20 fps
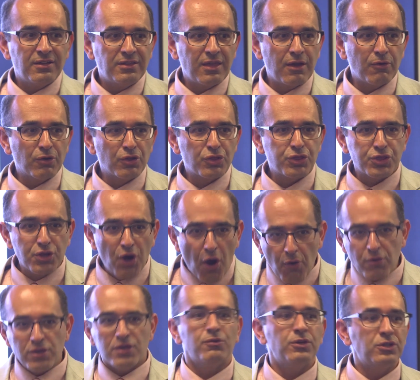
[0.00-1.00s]
they will
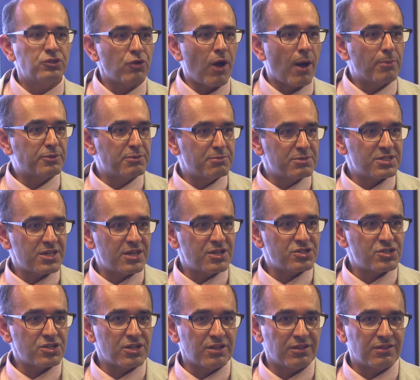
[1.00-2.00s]
throw you into
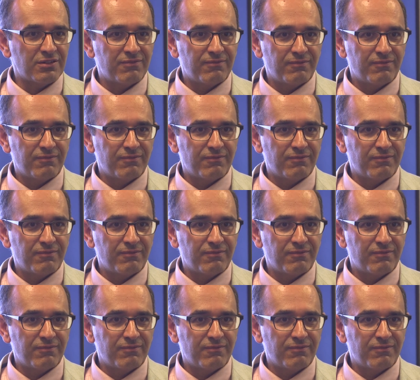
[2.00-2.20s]
optimization.